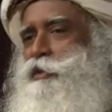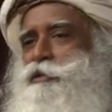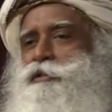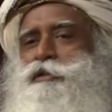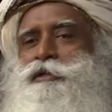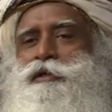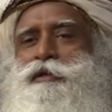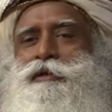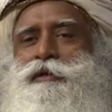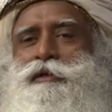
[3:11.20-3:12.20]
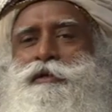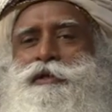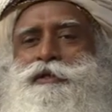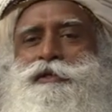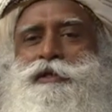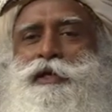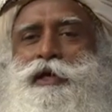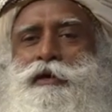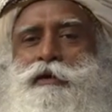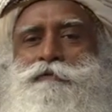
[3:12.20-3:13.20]
it is a… it is a
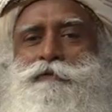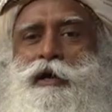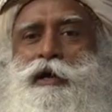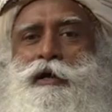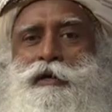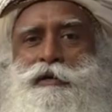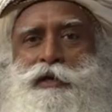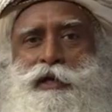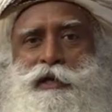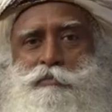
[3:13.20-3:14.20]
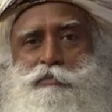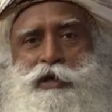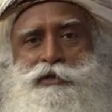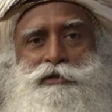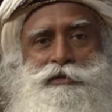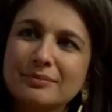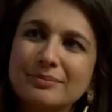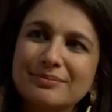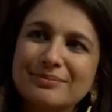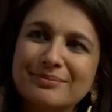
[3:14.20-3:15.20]
day of a deadly button
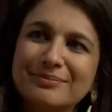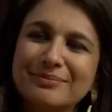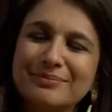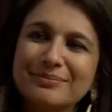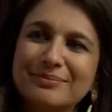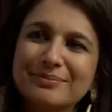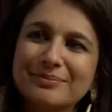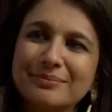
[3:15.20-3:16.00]
which can do